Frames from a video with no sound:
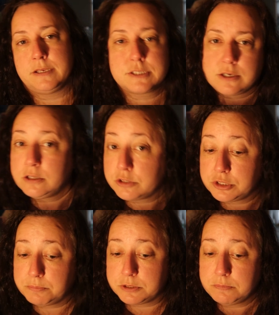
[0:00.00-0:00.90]
And
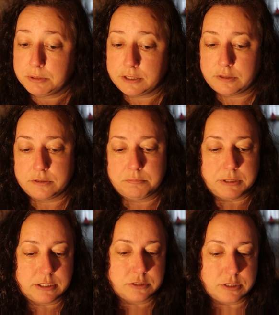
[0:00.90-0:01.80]
scholarship is imperative
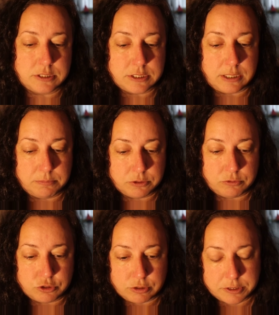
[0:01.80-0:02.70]
because it's able
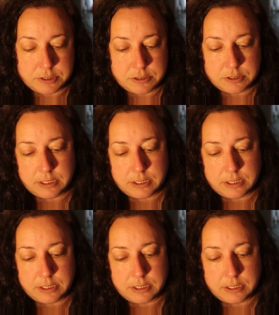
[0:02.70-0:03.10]
to address these